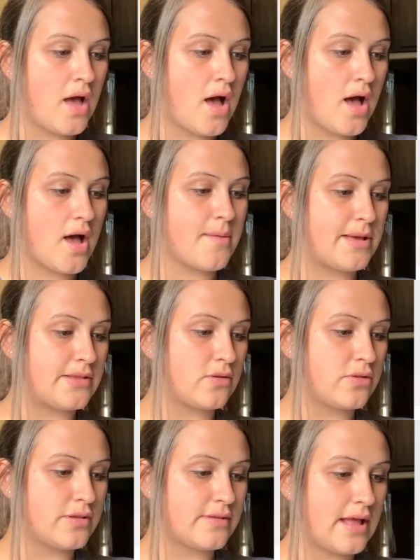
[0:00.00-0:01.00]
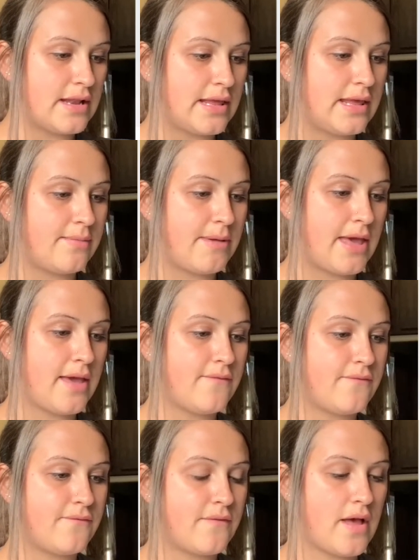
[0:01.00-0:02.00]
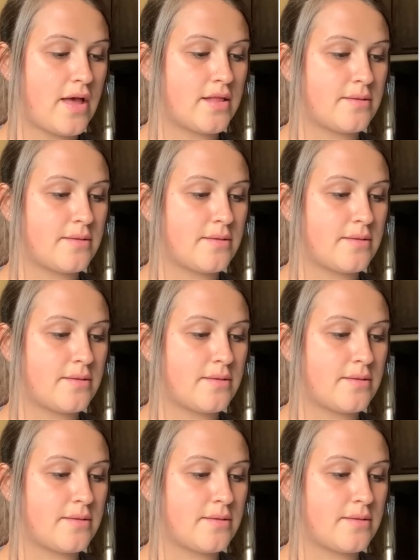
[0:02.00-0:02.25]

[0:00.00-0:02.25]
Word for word: Um, I sold this on eBay, and